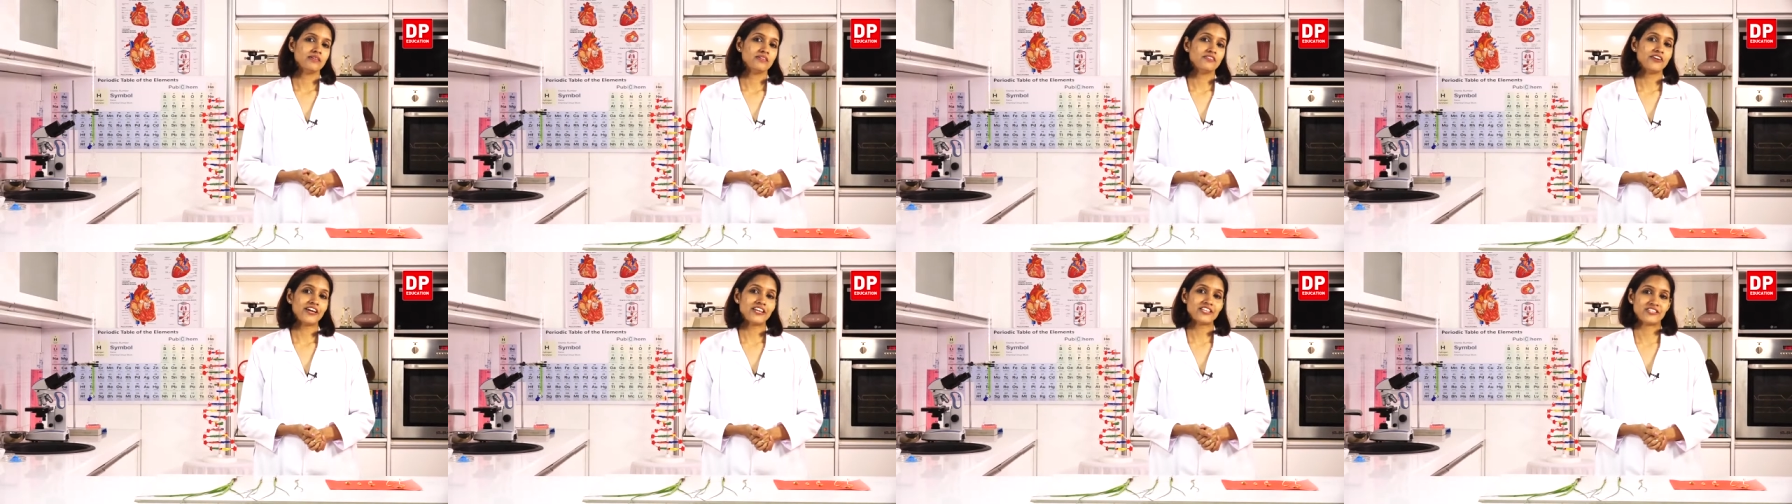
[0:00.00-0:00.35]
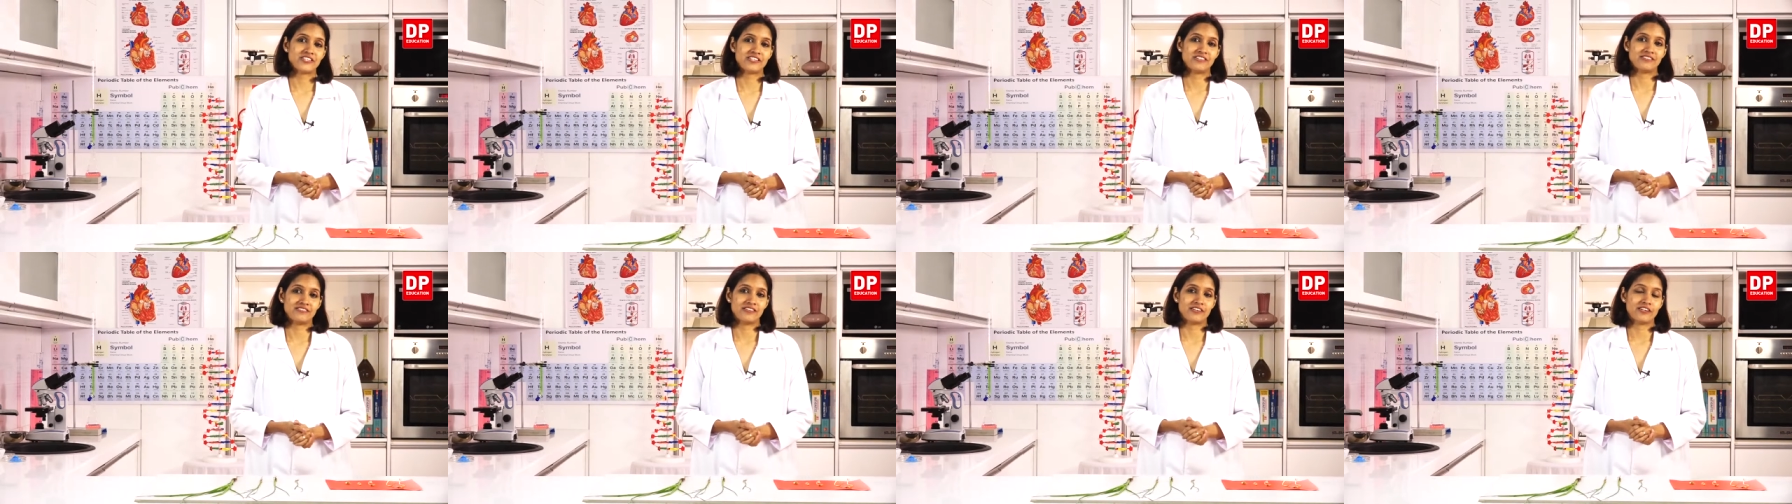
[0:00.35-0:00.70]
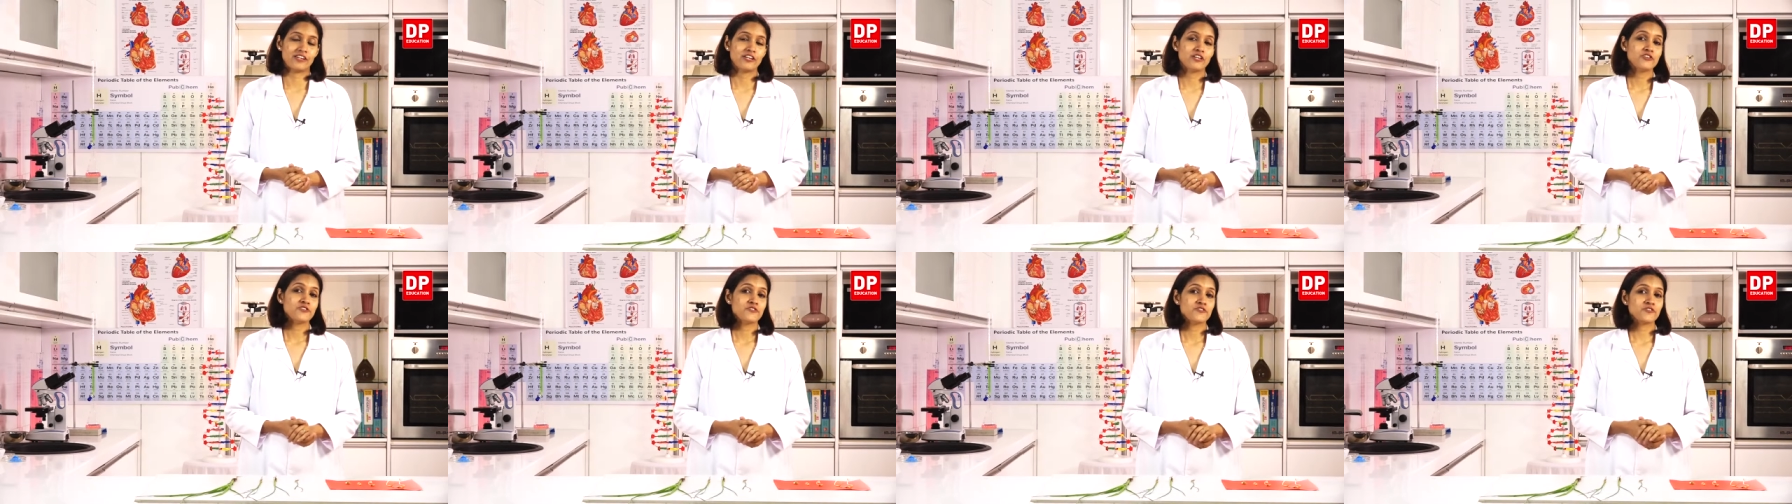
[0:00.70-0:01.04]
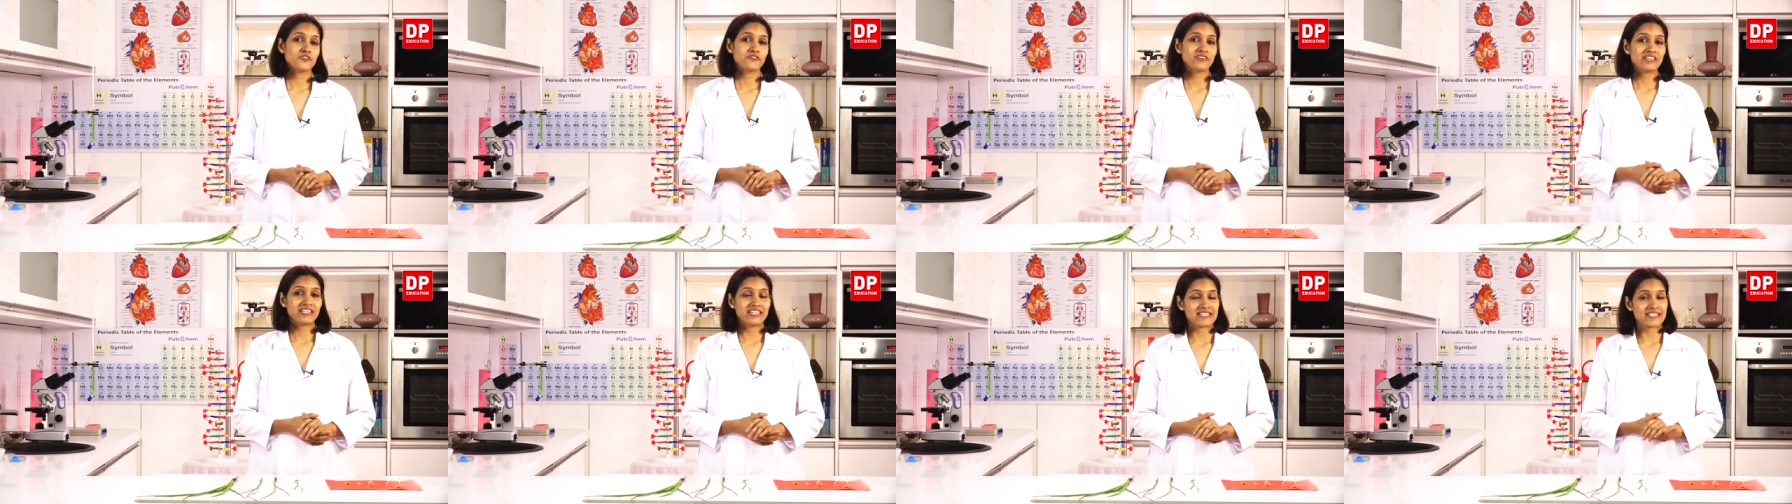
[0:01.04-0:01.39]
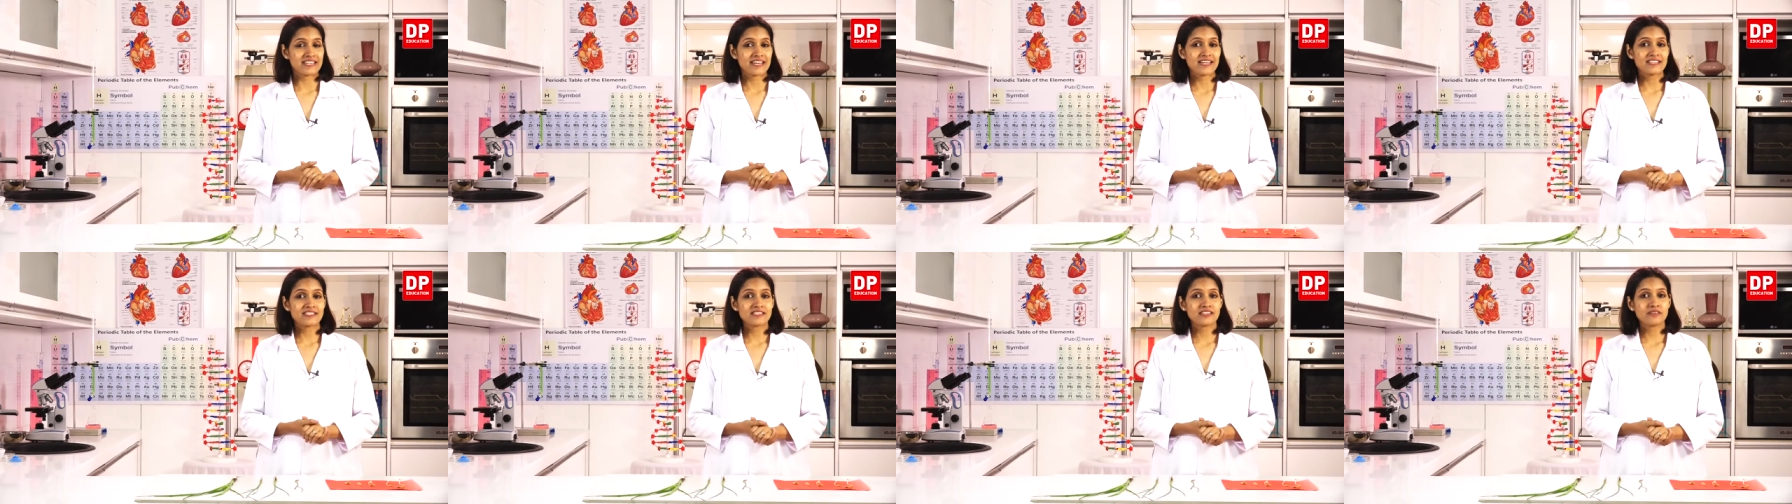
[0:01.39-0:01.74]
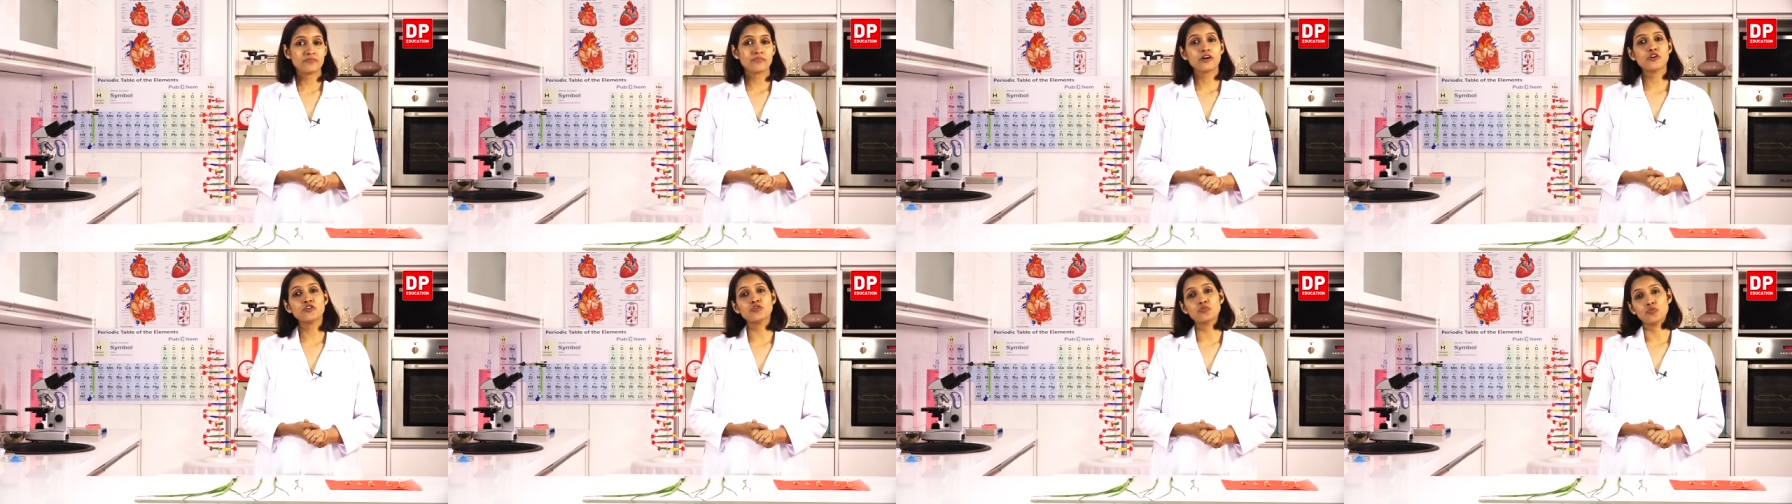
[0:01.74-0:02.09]
Right children, so we discussed
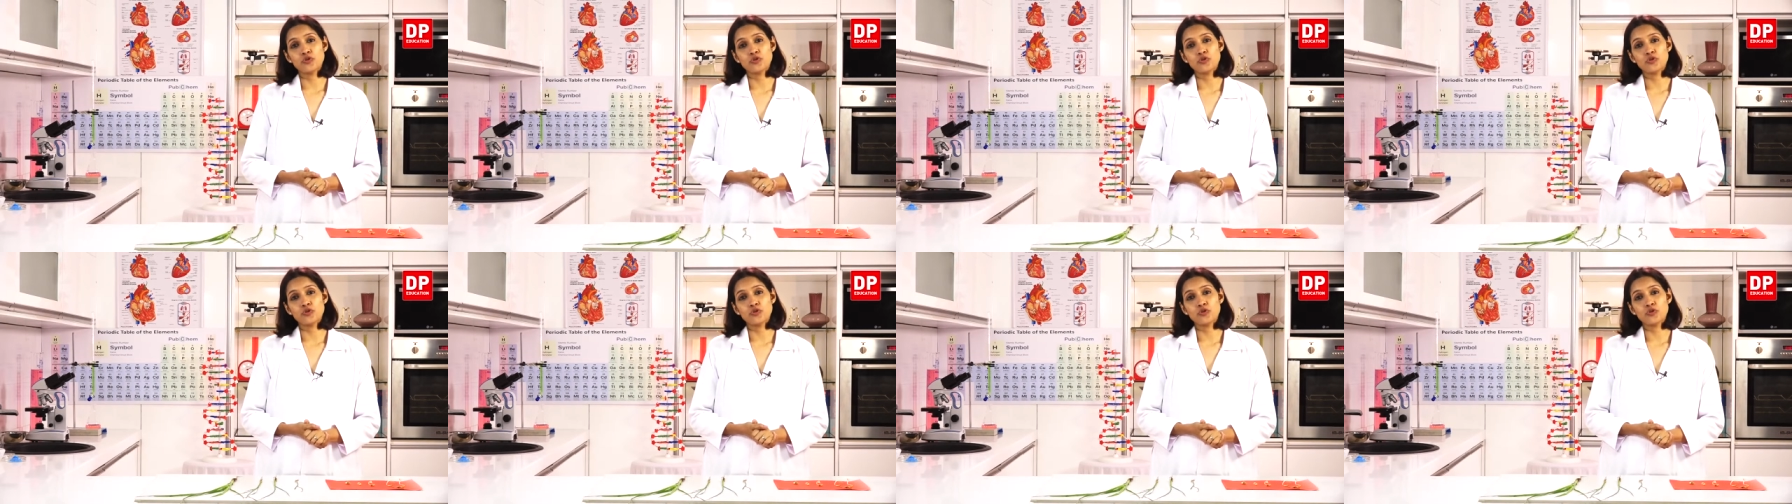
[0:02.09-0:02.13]
about